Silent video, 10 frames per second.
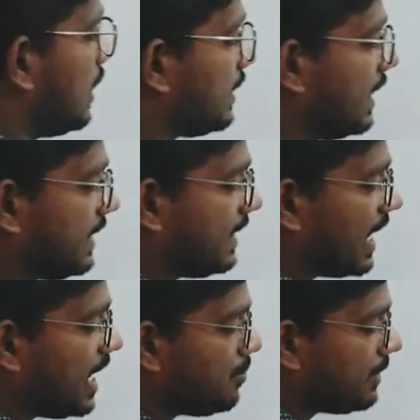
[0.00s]
the
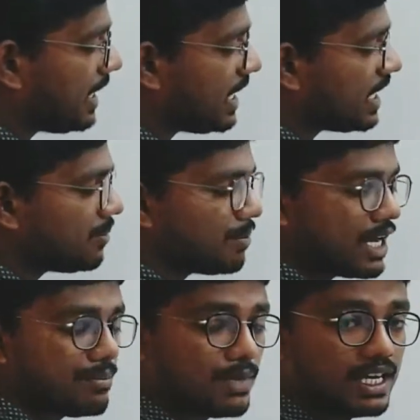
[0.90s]
time taken
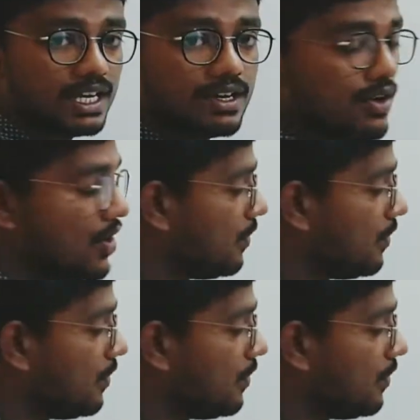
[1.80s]
by me